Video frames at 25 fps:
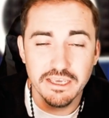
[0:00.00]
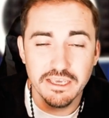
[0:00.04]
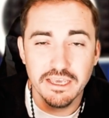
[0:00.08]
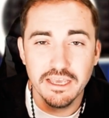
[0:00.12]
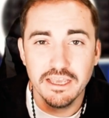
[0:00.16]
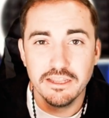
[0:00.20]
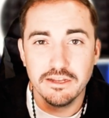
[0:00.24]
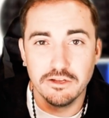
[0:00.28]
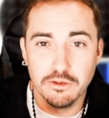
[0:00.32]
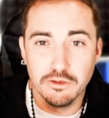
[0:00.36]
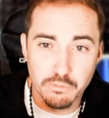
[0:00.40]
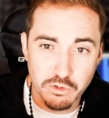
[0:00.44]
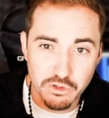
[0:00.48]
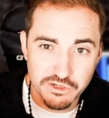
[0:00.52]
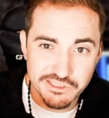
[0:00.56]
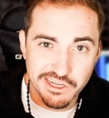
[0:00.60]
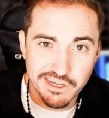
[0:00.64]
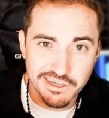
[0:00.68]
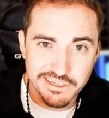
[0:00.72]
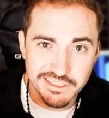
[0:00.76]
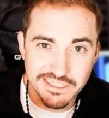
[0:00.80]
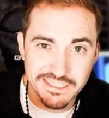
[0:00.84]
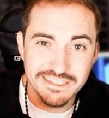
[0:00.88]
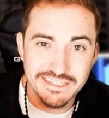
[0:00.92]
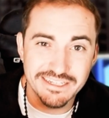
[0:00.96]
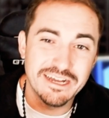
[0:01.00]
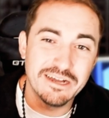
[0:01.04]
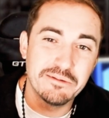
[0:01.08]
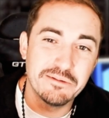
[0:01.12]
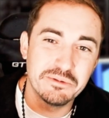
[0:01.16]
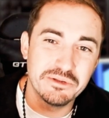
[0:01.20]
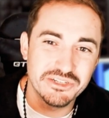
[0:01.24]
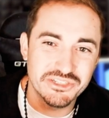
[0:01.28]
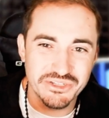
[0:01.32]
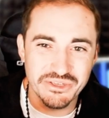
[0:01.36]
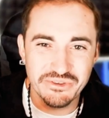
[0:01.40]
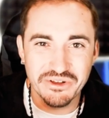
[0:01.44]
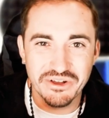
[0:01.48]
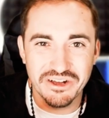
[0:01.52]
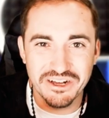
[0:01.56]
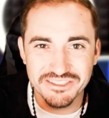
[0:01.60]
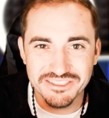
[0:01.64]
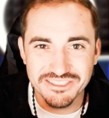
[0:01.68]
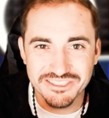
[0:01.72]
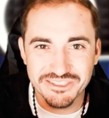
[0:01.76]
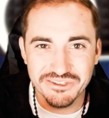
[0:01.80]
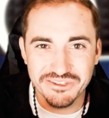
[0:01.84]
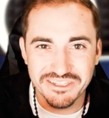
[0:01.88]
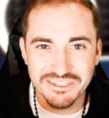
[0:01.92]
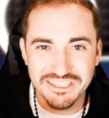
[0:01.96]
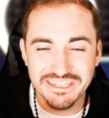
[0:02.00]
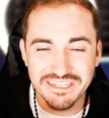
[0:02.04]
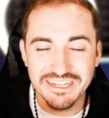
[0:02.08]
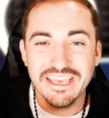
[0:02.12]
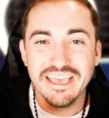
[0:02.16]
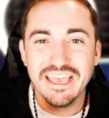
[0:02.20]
No more talking. I'm gonna show you on screen